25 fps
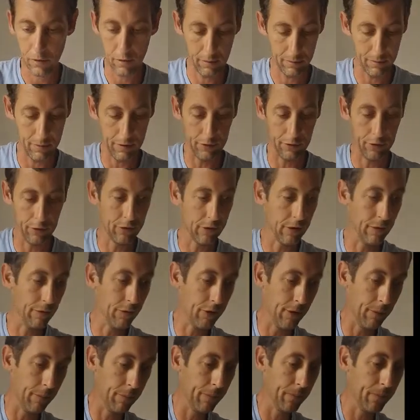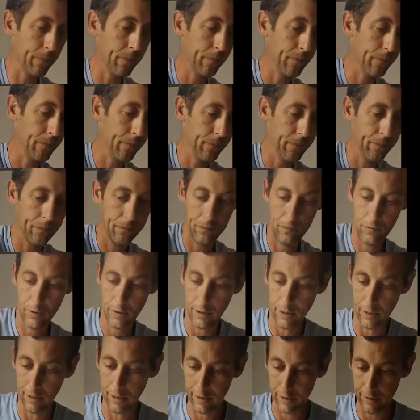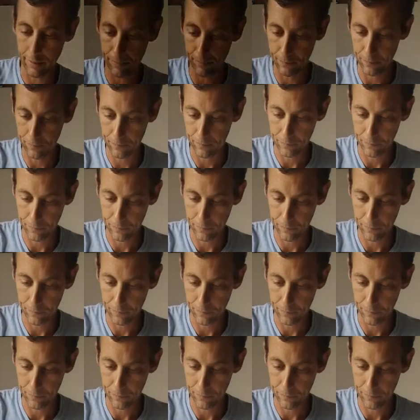Let me just give some color here.